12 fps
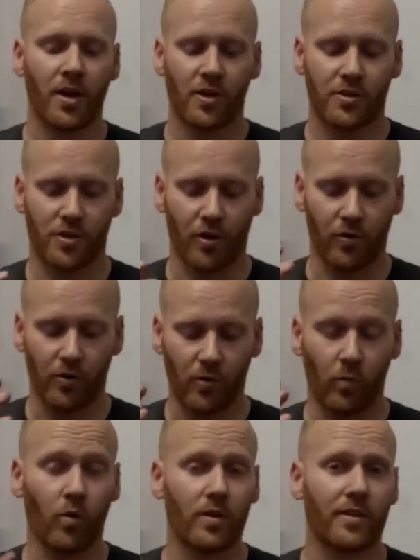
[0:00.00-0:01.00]
So
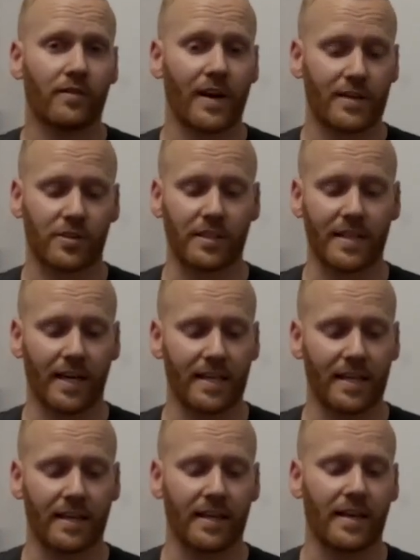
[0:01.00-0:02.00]
what they've actually done
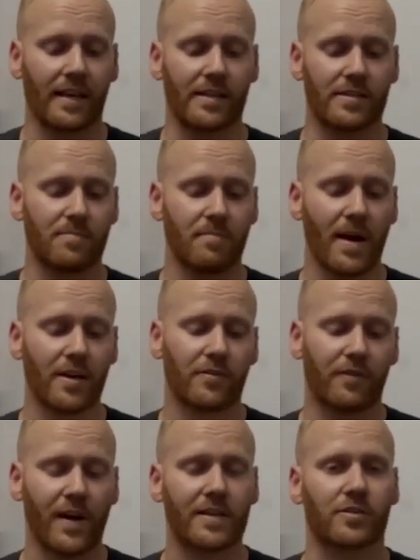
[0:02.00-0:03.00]
here is
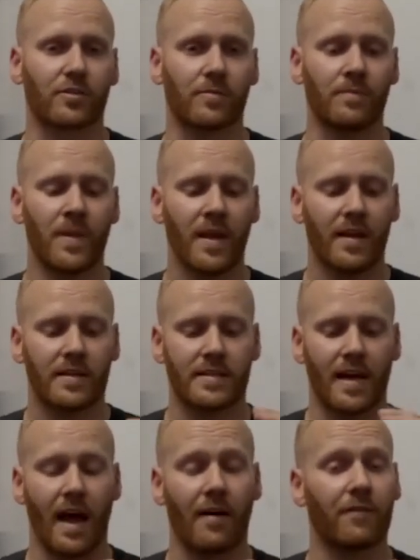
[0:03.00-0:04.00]
manufacture them
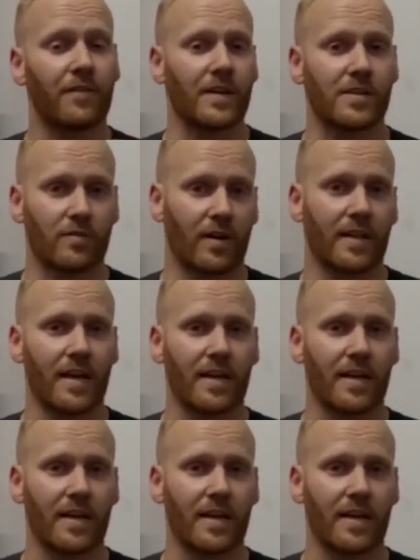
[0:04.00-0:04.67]
to have fins around the